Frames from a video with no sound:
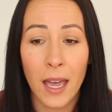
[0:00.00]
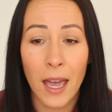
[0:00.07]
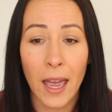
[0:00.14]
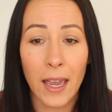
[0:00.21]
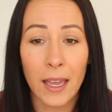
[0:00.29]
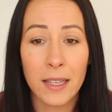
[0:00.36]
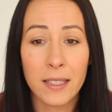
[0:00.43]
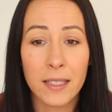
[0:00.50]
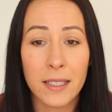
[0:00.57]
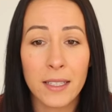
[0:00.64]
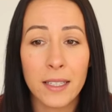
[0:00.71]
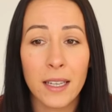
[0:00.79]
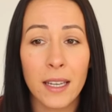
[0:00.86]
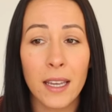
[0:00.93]

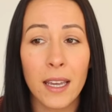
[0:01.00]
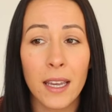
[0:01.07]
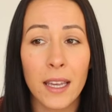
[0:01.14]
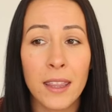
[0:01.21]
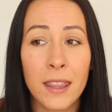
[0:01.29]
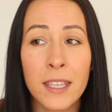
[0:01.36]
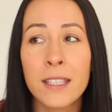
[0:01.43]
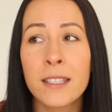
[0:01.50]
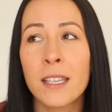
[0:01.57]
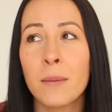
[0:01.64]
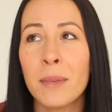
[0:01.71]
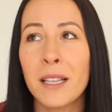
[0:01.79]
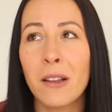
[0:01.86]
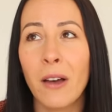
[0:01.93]
And this
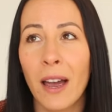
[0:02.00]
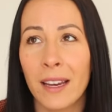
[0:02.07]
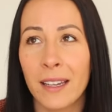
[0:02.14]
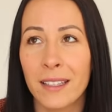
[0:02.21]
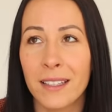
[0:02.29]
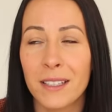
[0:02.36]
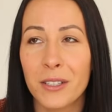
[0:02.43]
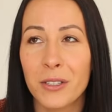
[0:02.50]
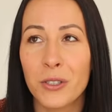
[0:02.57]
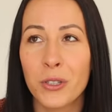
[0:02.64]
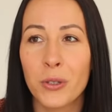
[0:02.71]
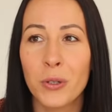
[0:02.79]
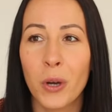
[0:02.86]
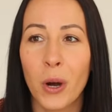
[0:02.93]
can be likened
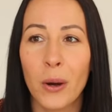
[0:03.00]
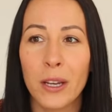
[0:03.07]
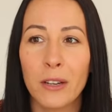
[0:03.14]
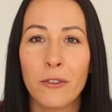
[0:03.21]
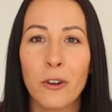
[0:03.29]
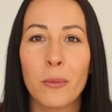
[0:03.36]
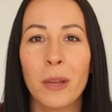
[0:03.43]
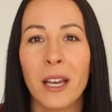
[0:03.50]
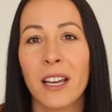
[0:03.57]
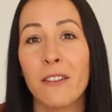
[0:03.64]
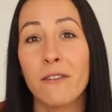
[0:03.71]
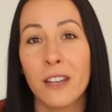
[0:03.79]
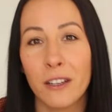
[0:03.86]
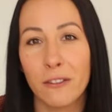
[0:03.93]
to going from like
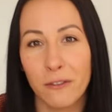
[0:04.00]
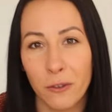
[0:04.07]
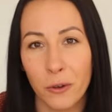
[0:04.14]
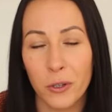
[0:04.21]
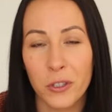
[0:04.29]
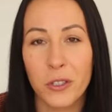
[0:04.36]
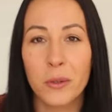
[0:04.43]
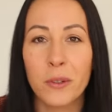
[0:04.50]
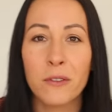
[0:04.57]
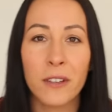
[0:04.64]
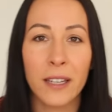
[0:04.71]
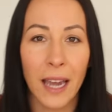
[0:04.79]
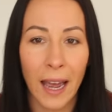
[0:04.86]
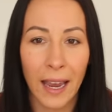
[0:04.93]
a V4 to a
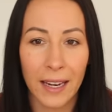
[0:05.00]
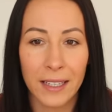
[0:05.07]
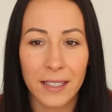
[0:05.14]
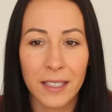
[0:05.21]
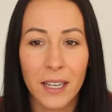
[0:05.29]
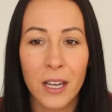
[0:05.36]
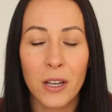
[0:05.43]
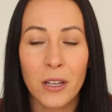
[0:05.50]
V8.